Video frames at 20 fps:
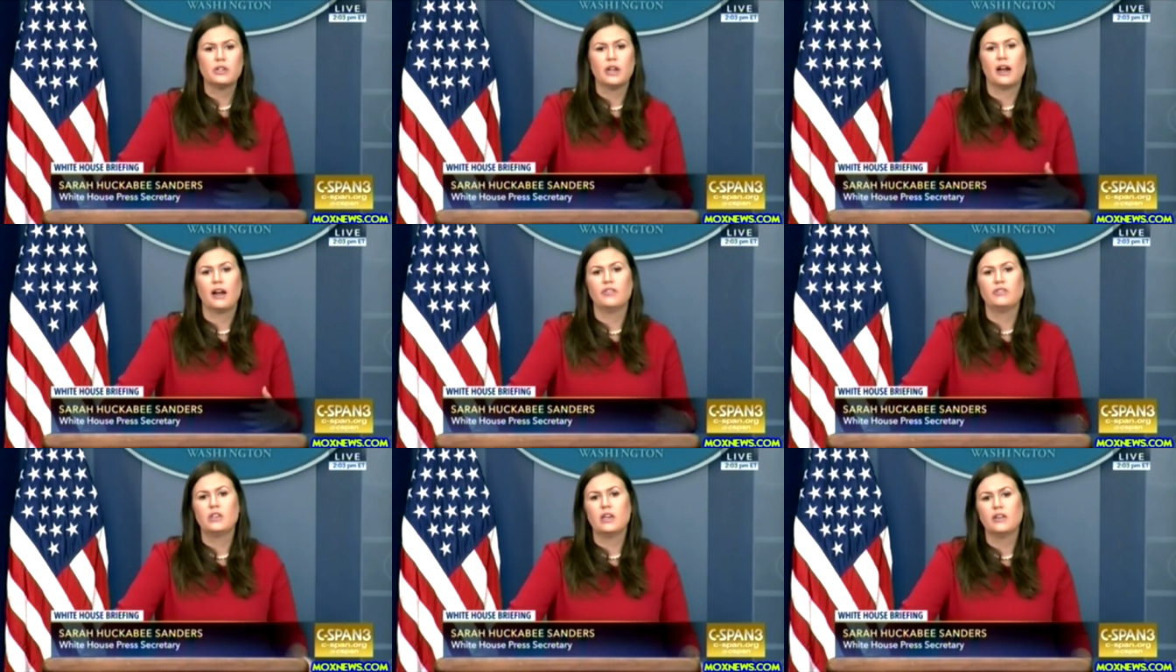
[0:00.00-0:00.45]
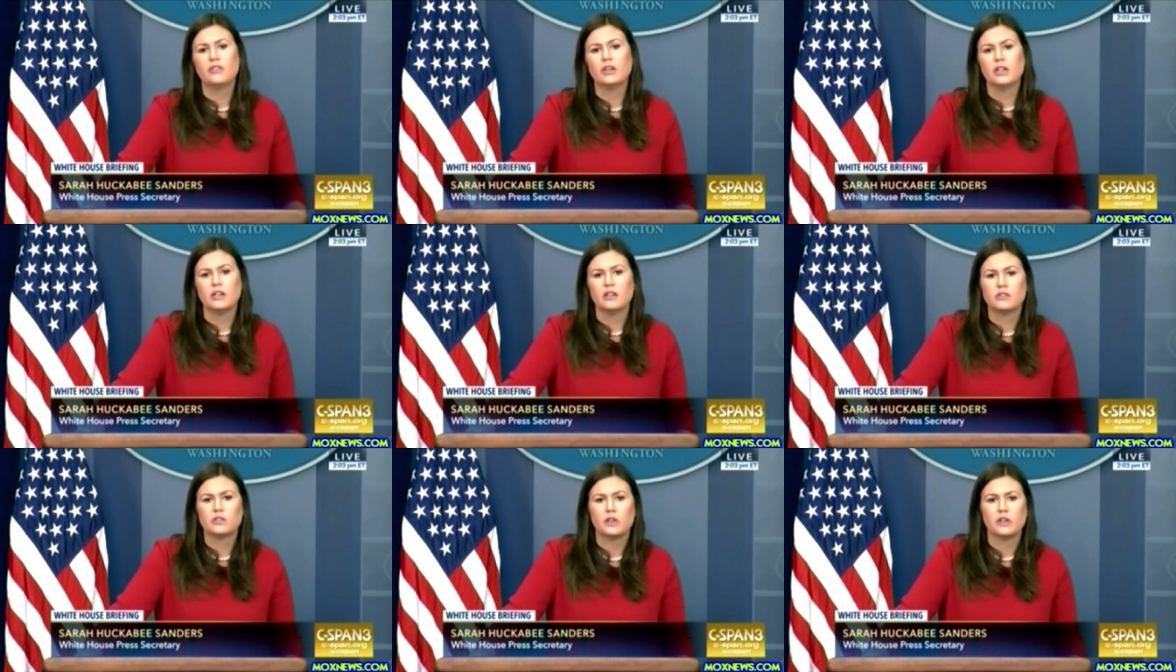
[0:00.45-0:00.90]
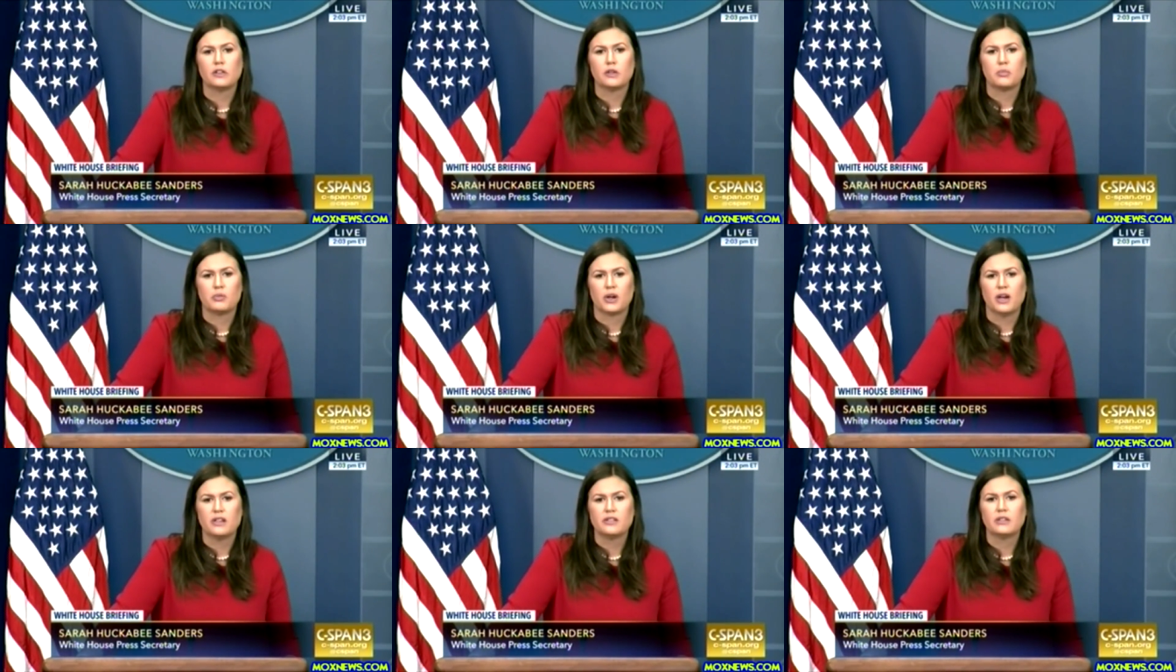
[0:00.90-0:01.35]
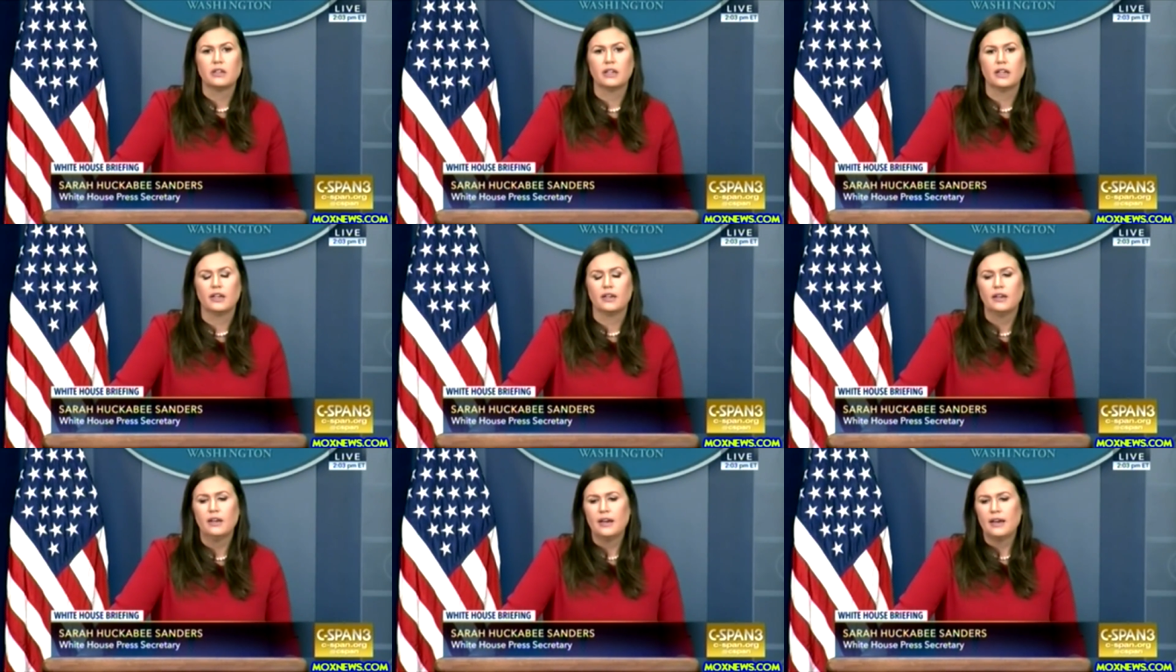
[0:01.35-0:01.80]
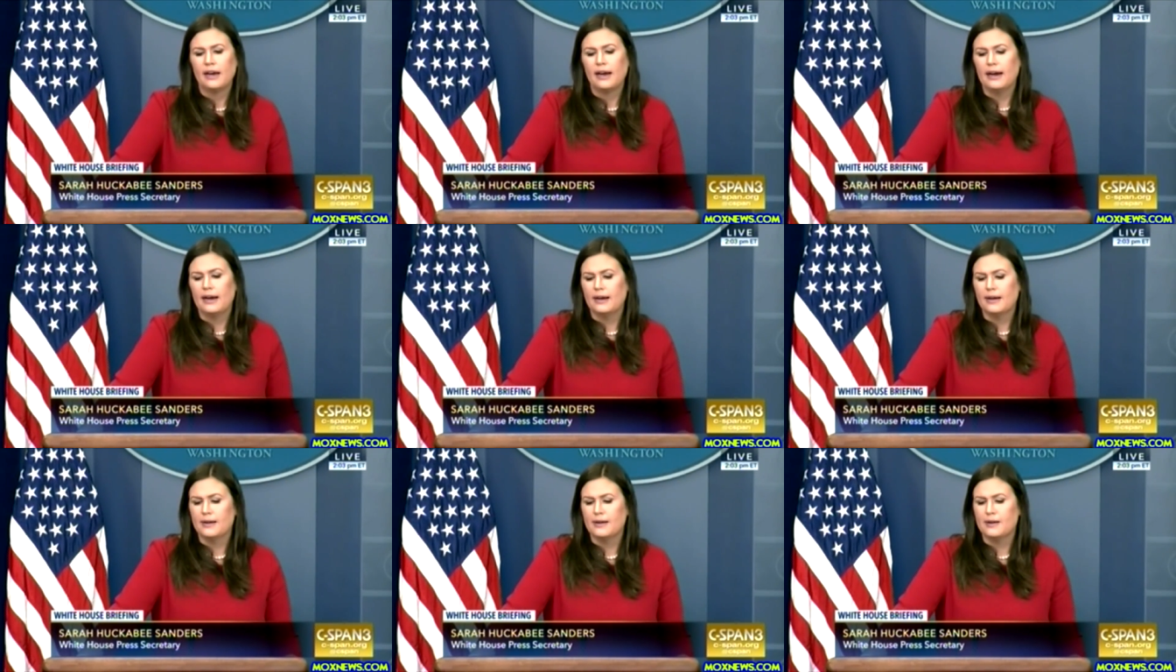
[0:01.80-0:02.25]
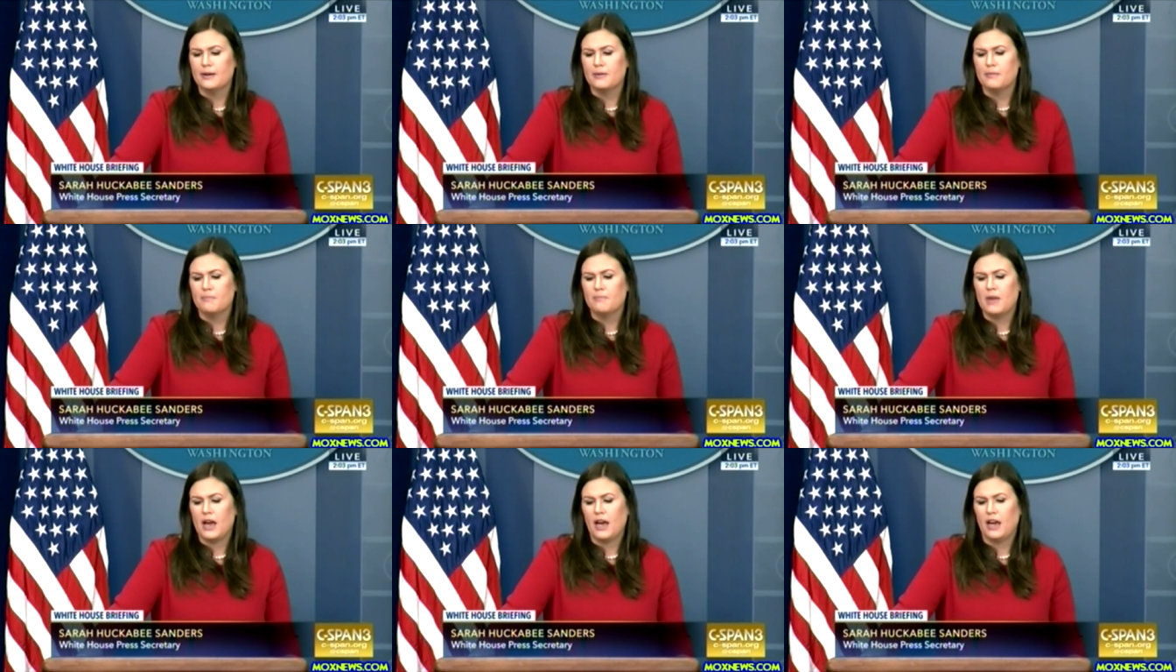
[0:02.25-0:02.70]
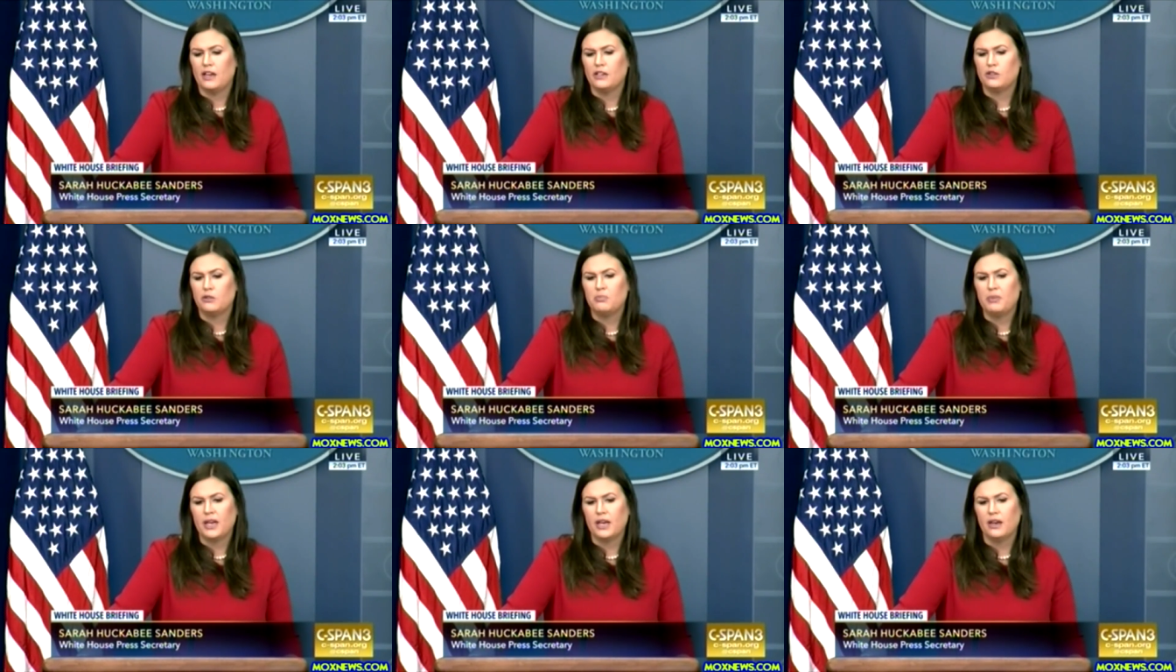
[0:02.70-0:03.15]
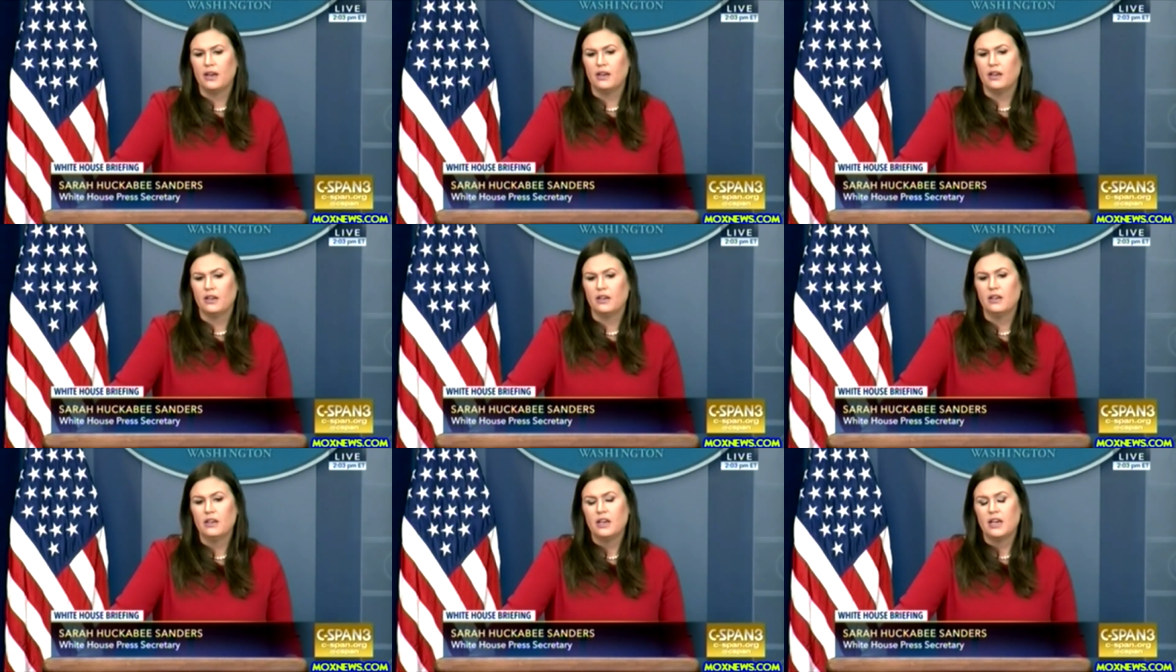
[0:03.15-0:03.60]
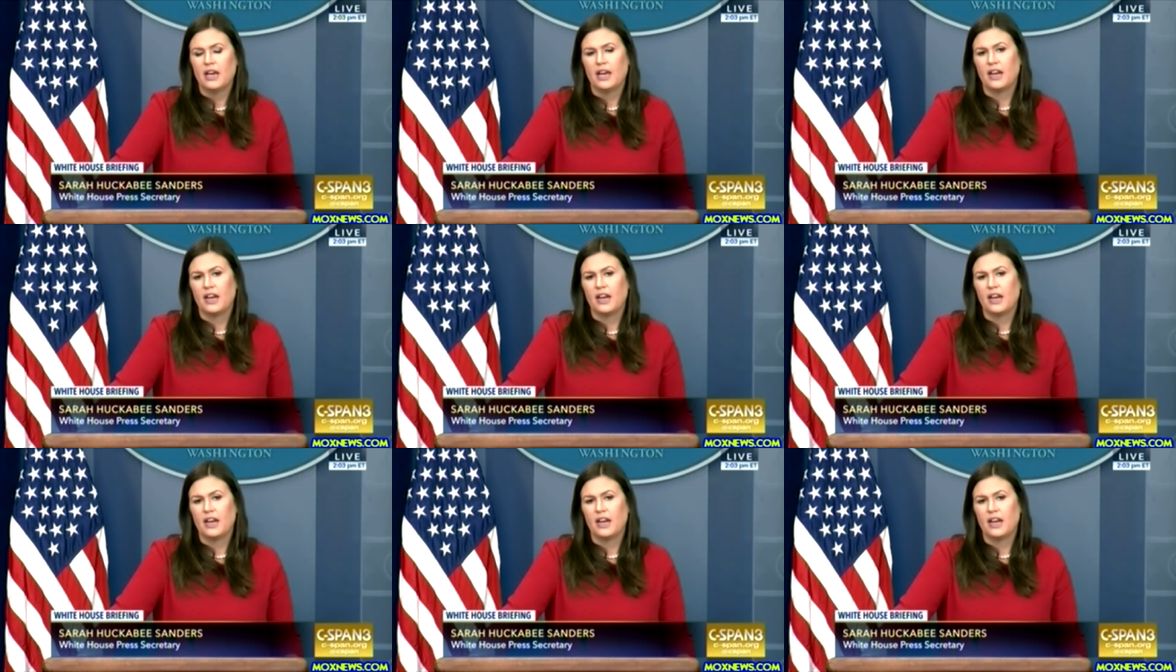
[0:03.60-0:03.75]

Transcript: that I've given is that the president has been,